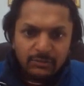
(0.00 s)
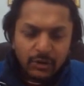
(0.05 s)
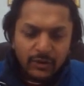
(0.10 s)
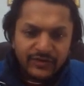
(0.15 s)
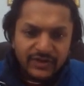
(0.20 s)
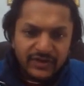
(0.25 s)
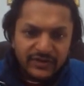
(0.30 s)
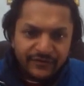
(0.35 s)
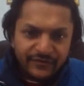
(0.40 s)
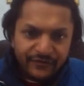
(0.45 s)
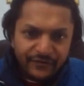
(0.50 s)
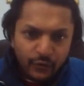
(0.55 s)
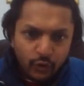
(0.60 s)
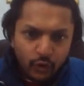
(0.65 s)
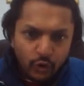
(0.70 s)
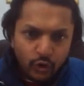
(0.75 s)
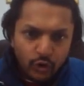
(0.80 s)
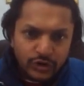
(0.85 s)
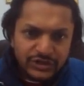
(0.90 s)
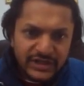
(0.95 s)
of the
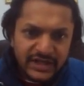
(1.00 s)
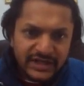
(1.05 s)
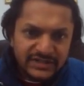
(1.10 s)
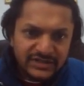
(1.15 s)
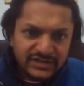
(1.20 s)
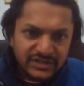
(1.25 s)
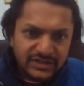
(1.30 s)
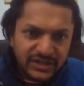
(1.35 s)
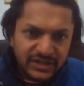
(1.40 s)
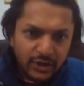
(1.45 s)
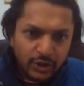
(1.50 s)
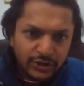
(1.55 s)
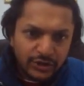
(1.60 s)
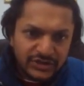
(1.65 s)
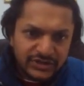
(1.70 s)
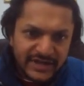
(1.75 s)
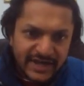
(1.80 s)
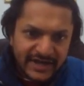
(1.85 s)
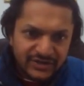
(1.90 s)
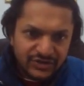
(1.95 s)
force exerted on the
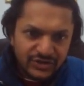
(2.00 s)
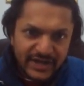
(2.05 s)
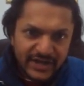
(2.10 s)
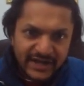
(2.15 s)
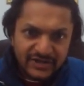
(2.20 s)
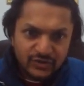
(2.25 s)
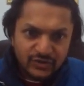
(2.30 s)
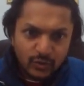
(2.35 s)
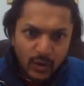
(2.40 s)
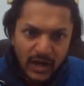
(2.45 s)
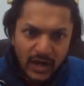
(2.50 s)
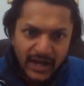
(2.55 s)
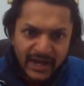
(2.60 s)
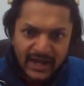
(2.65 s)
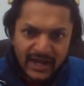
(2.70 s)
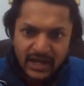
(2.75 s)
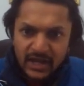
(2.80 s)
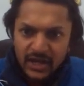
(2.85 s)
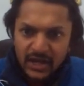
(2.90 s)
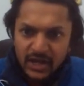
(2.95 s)
section XY